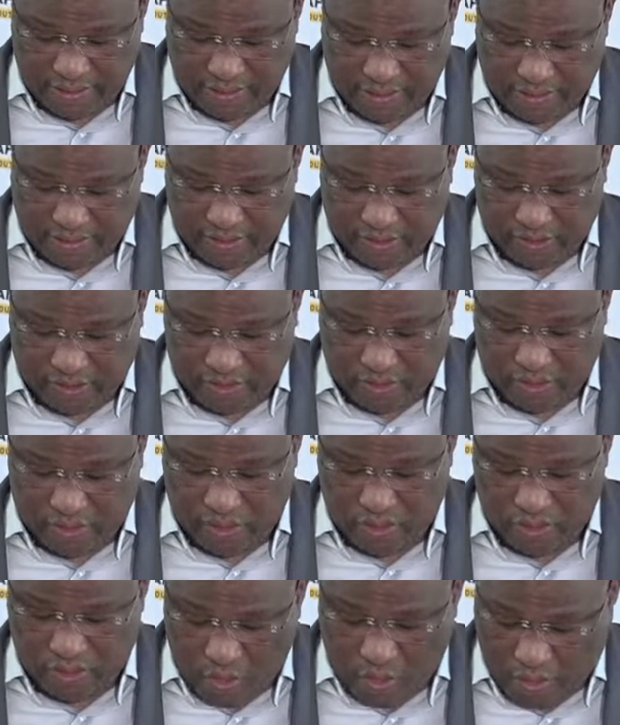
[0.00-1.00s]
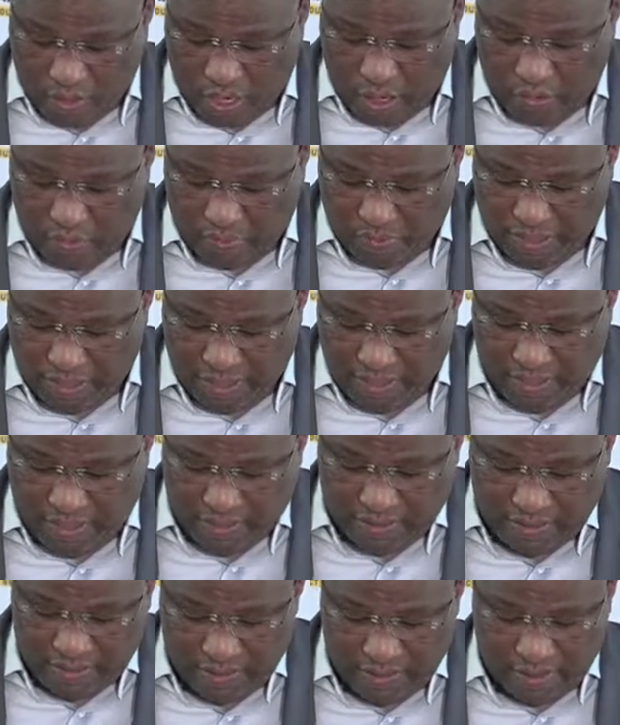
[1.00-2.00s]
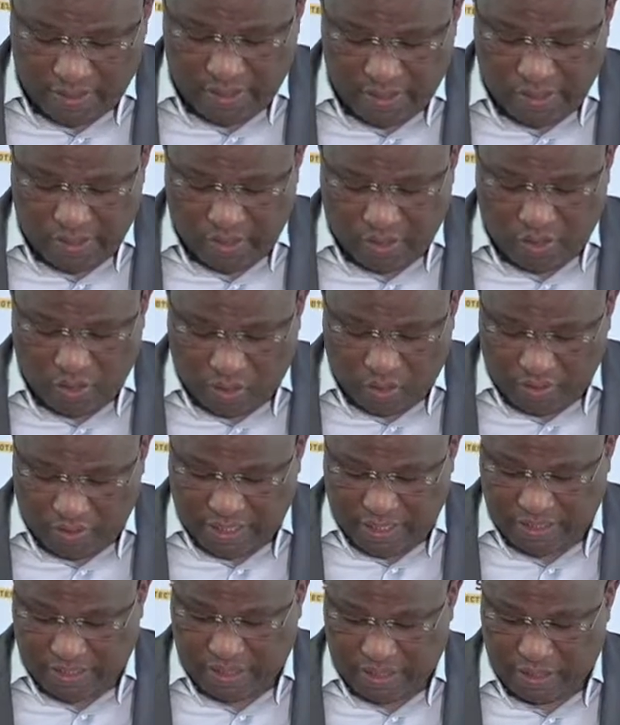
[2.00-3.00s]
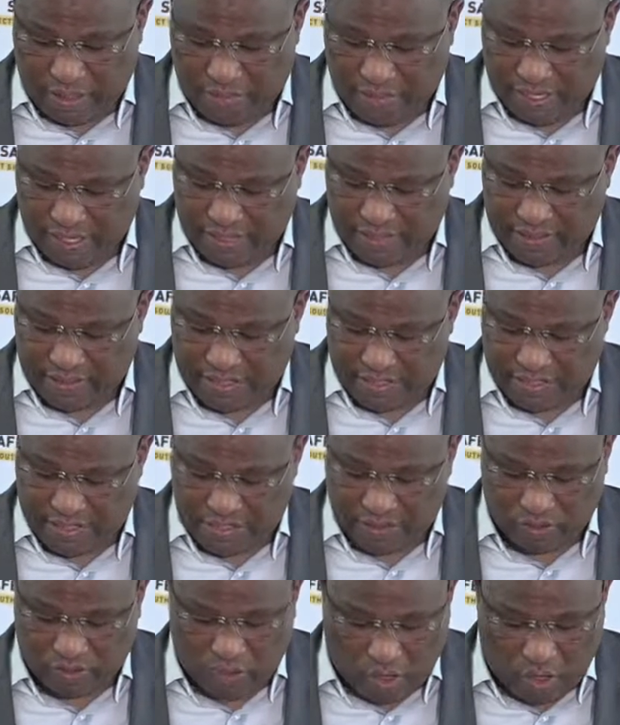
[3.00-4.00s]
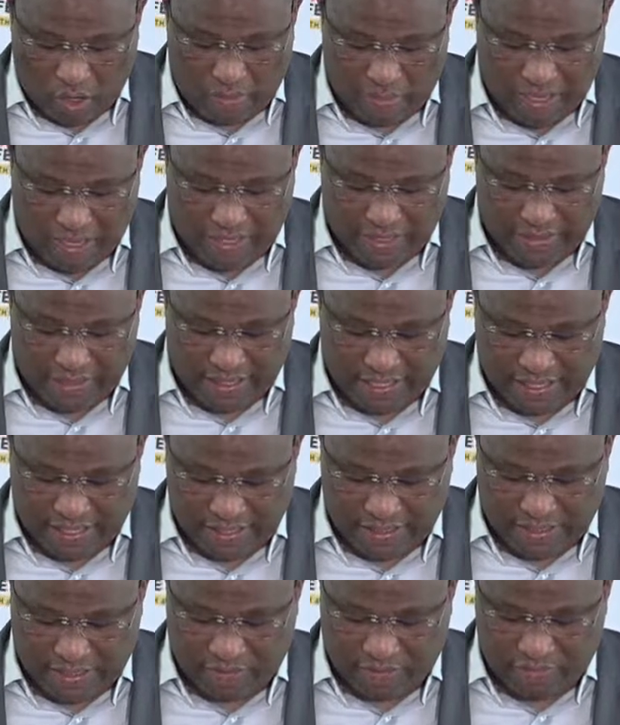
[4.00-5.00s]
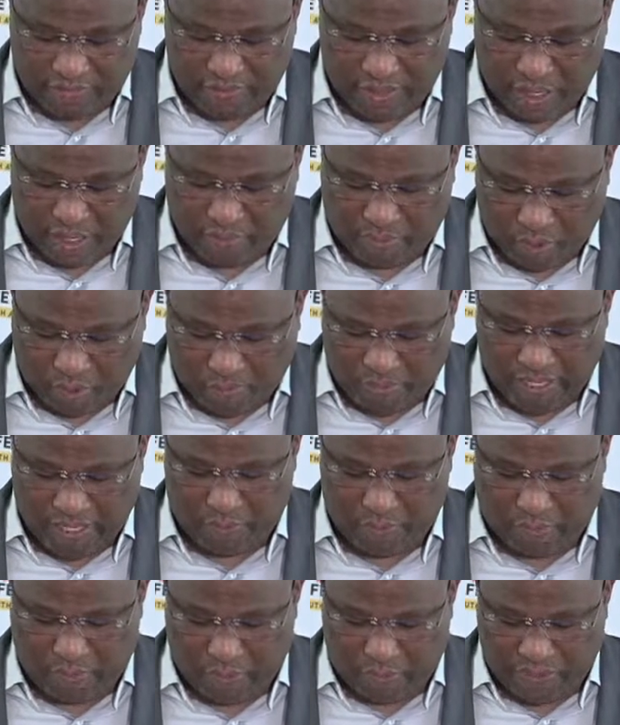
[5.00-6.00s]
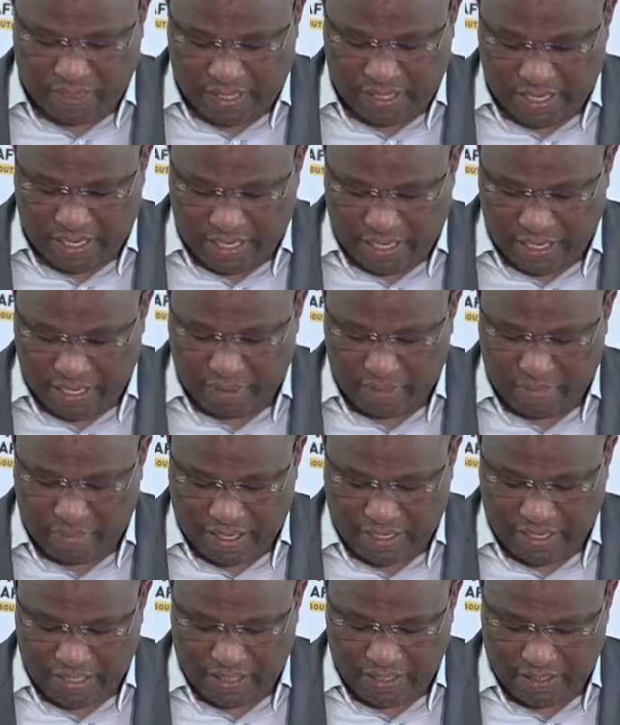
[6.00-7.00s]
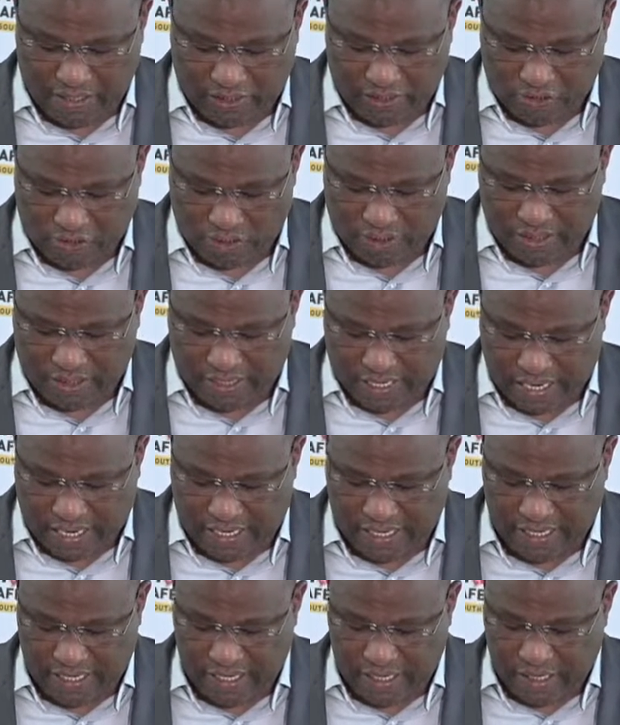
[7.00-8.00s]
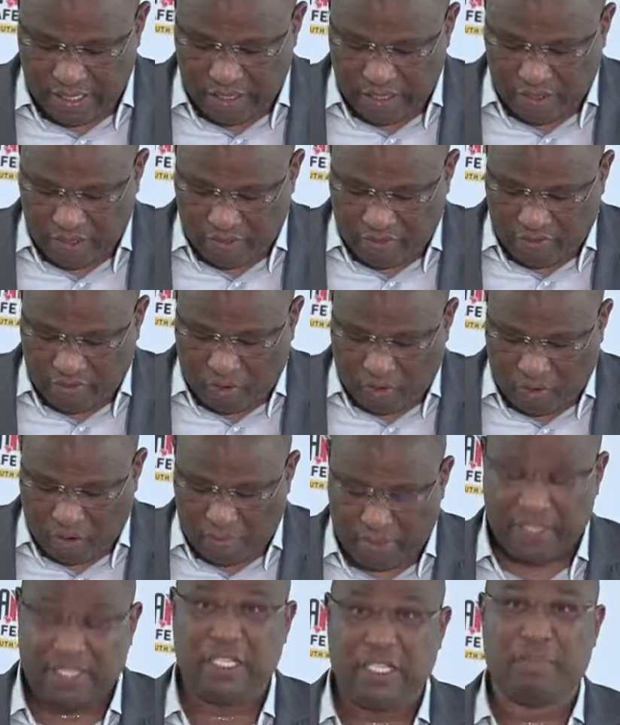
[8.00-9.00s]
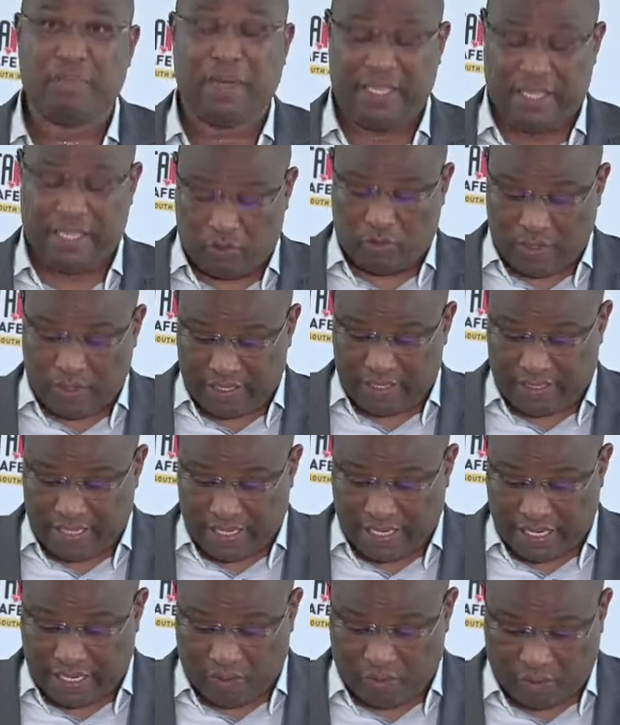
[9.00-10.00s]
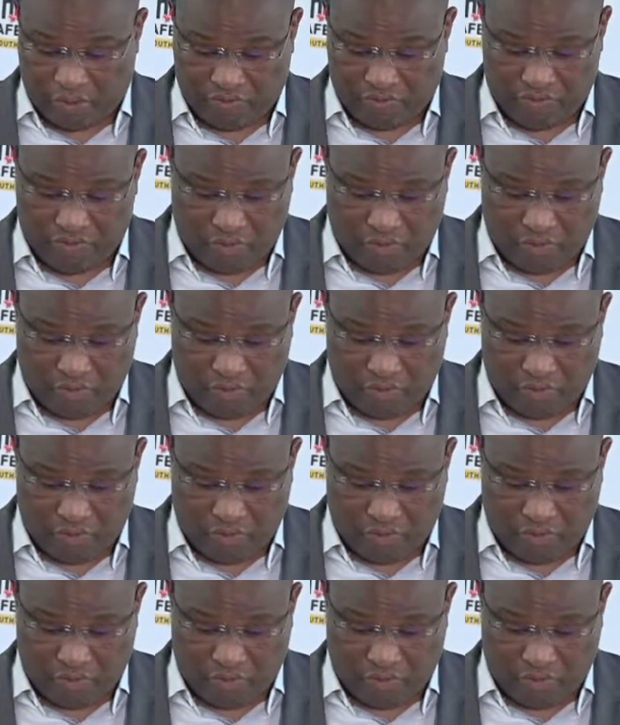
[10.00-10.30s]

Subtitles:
There is no outbreak noted in the marking centers. All marking centers have appropriate PPE and marking is on track for completion by the 22nd of